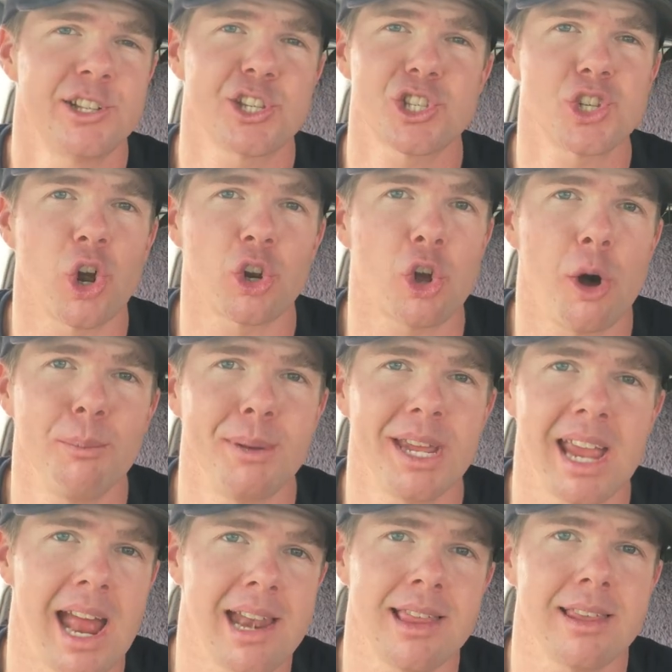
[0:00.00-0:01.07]
just not
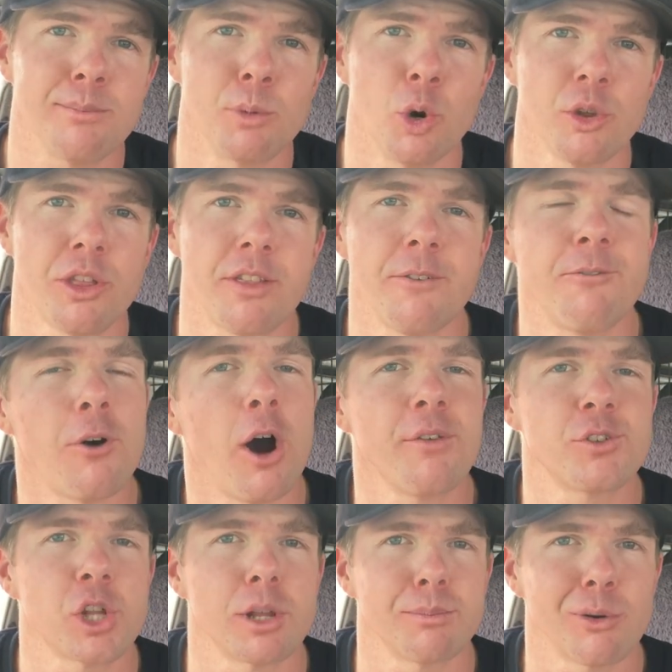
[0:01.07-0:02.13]
comping anything more than the
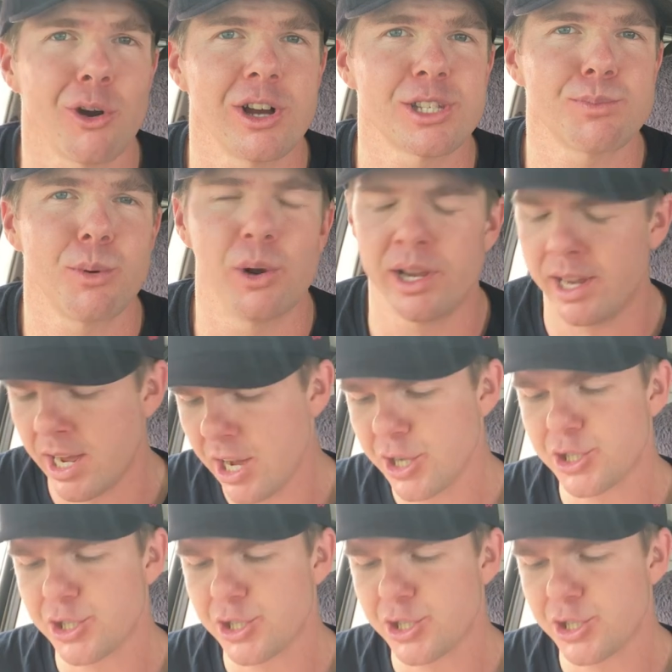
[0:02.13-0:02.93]
$5 price point.